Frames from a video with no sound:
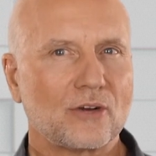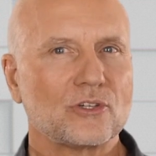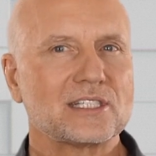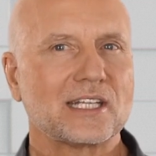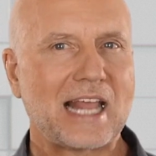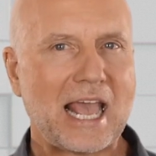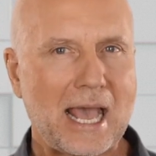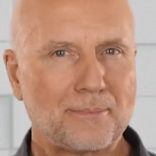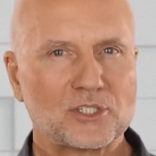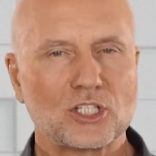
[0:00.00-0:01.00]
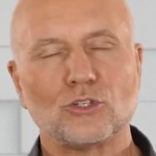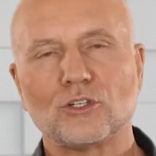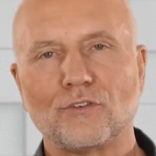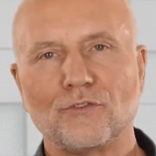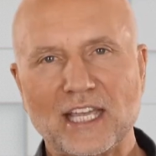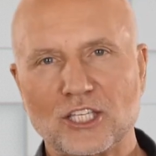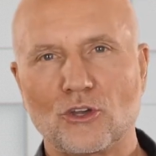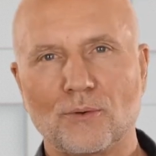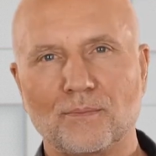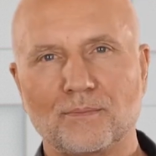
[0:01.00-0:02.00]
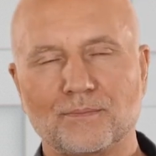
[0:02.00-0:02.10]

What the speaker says: There is an absolute vacuum.